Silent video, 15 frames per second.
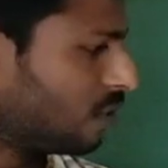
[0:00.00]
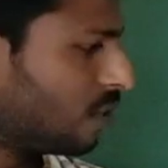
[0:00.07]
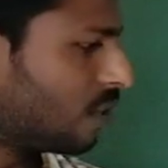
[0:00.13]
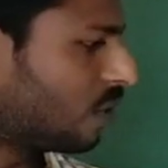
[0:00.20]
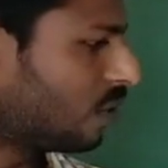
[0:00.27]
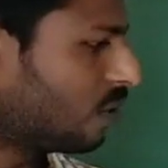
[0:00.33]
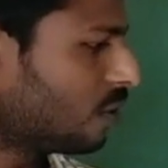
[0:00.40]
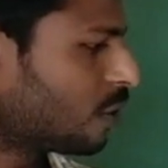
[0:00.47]

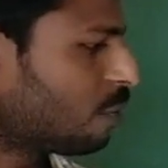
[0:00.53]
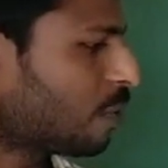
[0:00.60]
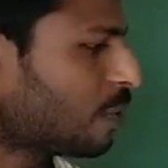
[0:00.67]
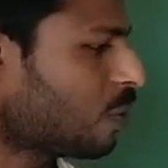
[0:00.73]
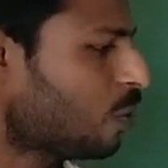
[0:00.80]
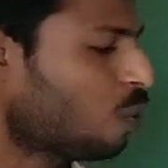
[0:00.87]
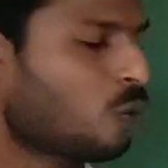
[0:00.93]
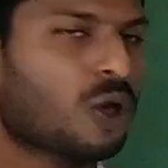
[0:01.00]
So
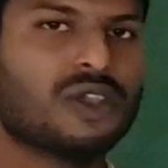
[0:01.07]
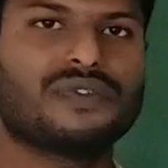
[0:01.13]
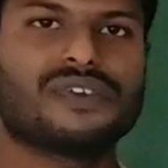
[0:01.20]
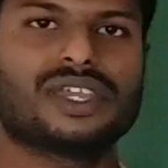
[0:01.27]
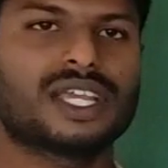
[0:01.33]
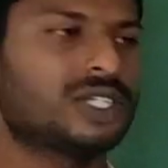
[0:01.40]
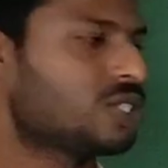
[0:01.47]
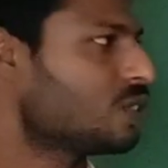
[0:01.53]
special
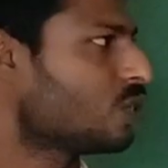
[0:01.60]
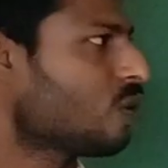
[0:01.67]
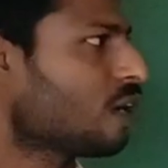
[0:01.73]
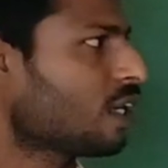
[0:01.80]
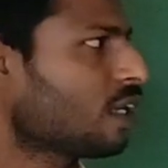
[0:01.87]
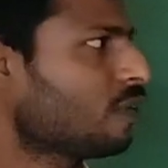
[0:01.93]
qualifications are